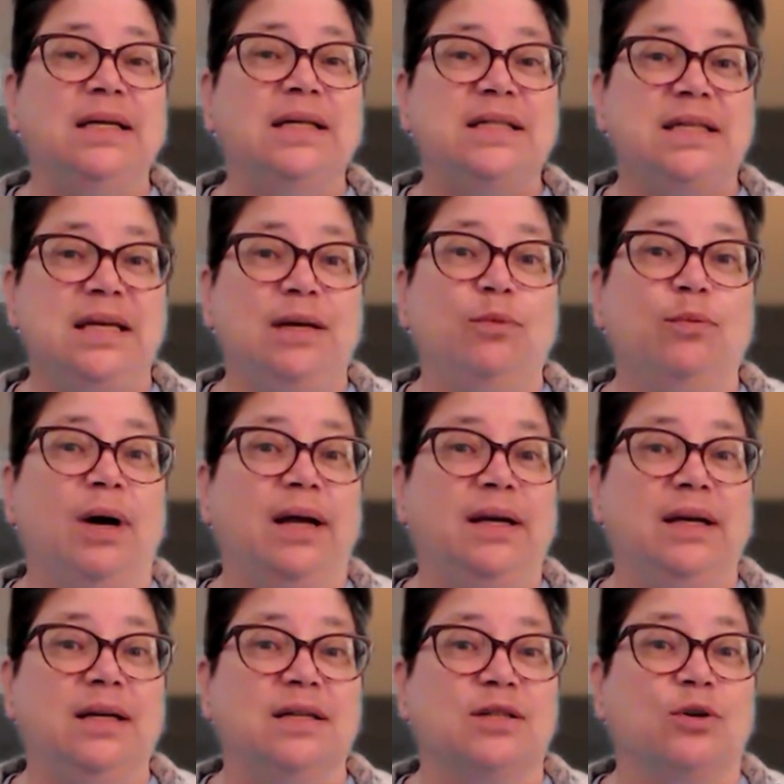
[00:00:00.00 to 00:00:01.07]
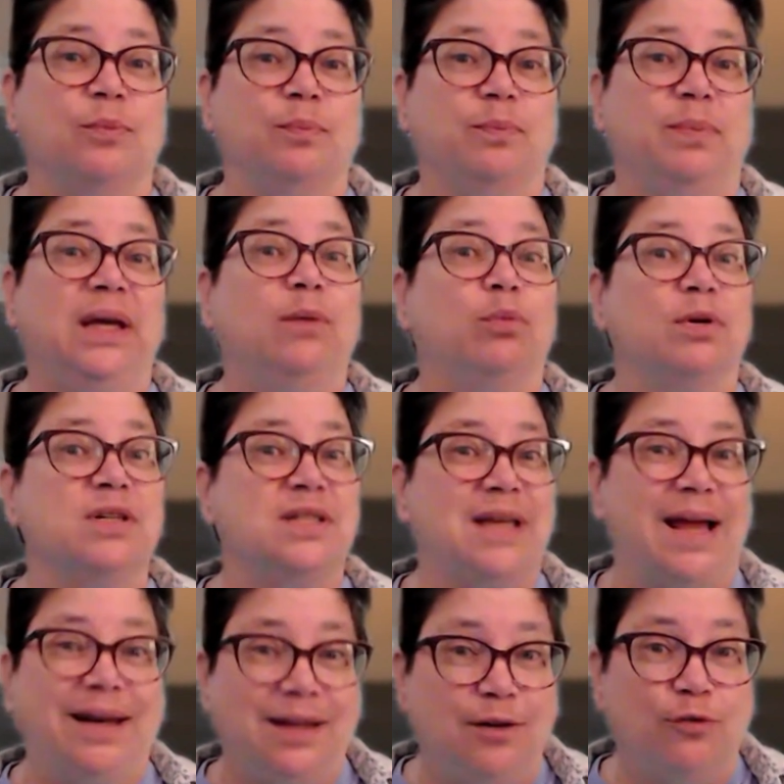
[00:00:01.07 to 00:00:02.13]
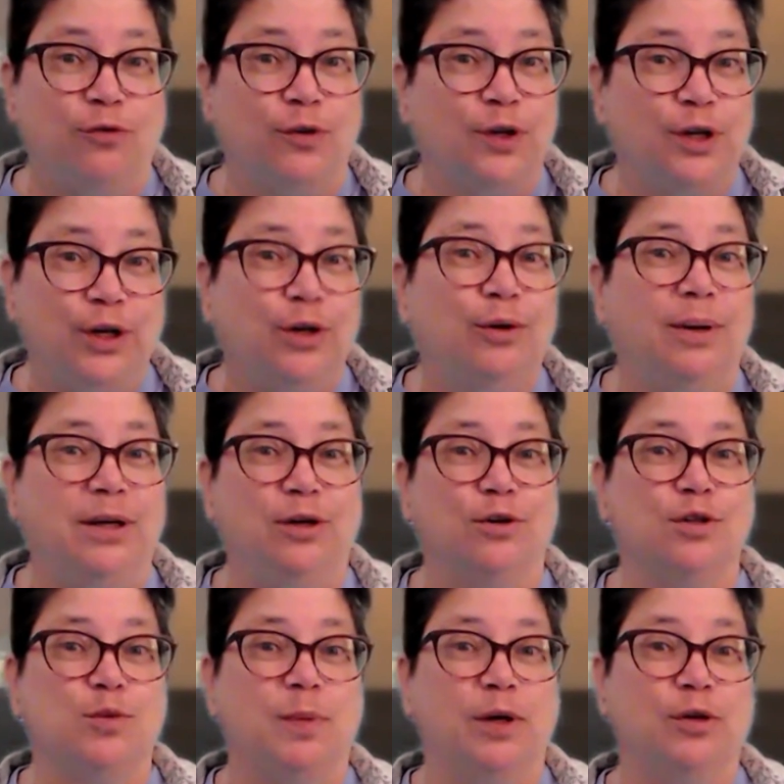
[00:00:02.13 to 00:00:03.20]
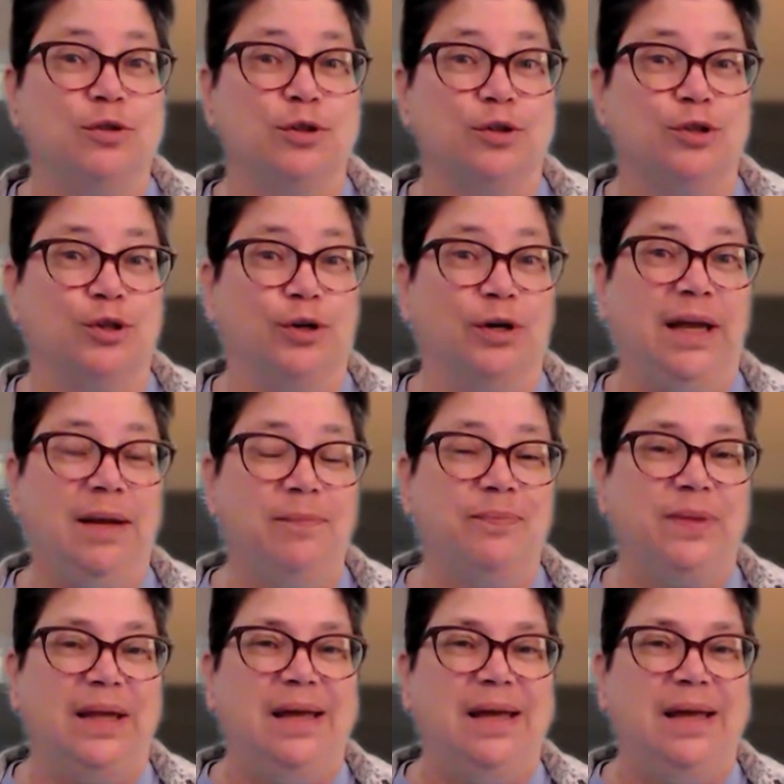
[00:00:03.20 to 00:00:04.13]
see what is being presented for you and your spiritual journey.